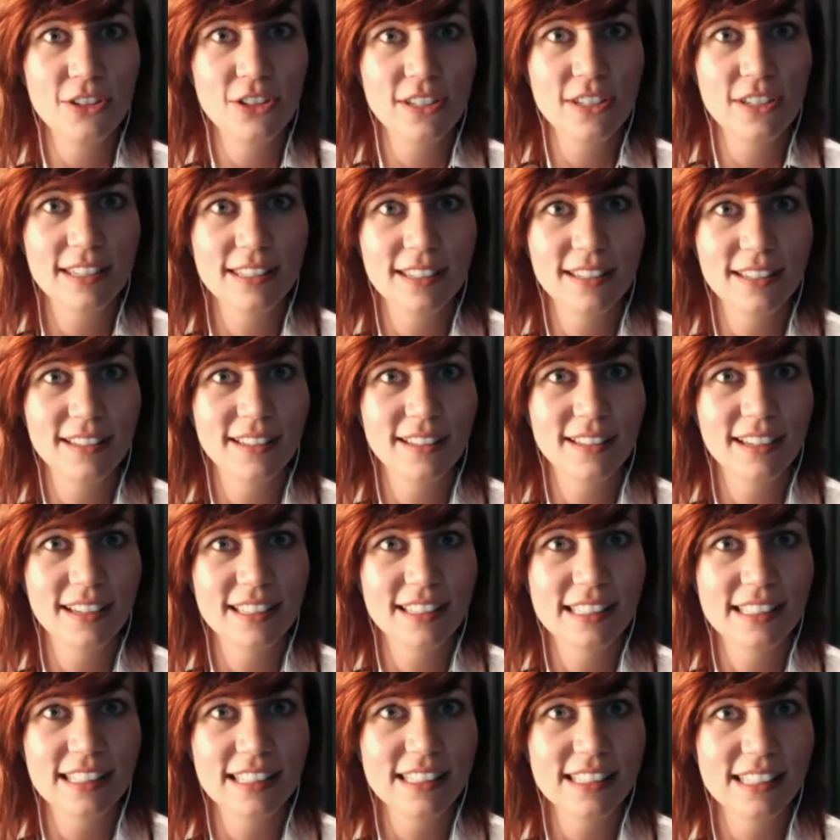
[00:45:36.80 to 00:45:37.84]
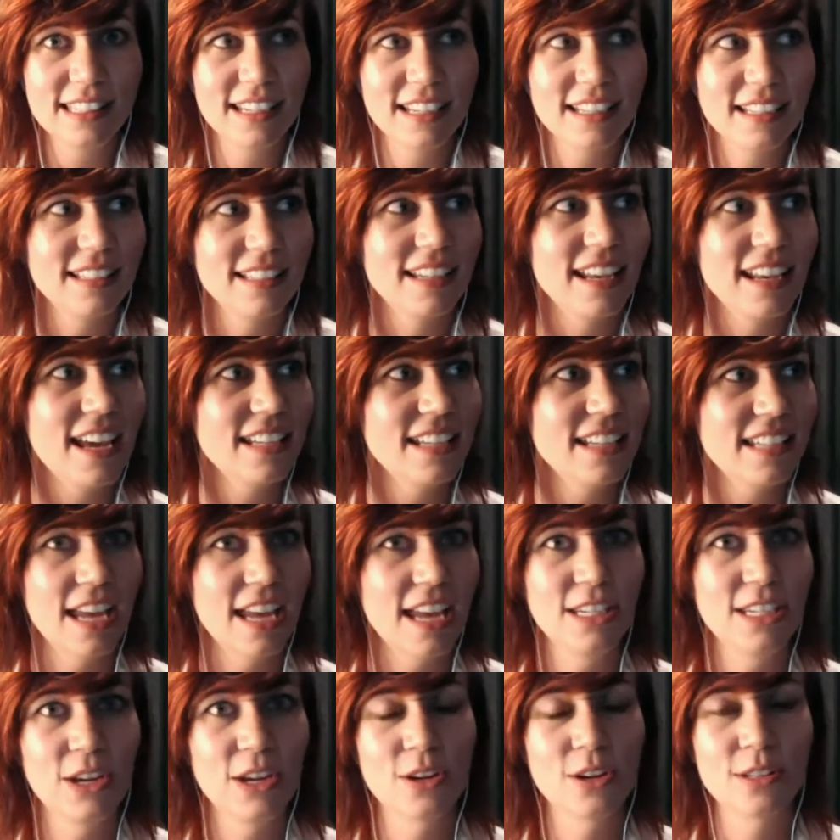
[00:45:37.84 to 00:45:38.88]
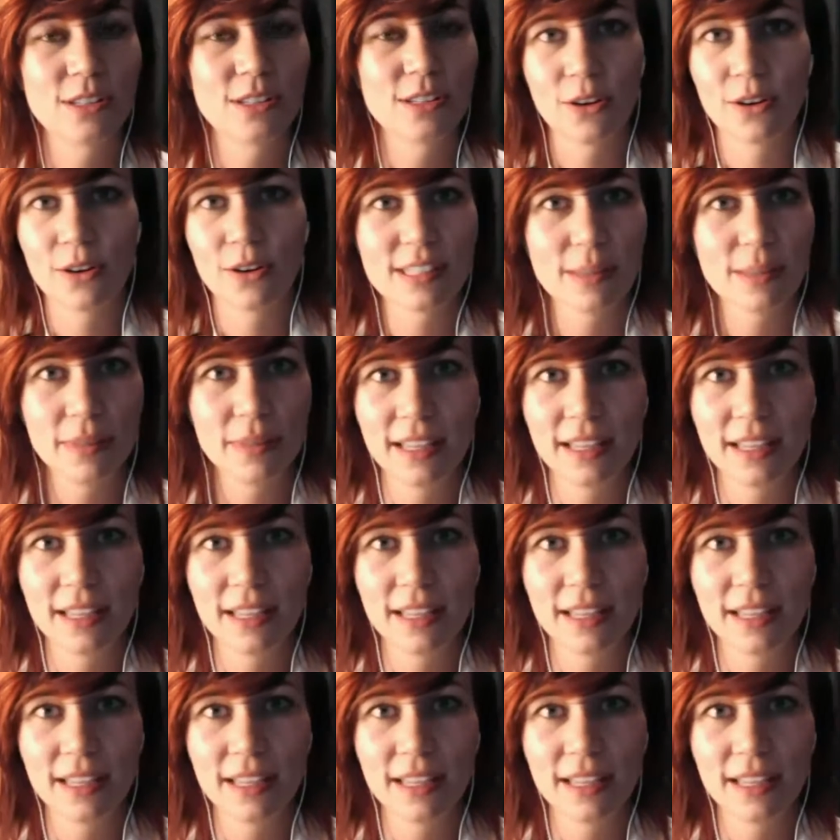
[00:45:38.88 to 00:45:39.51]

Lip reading: doesn't exist in 10 years or something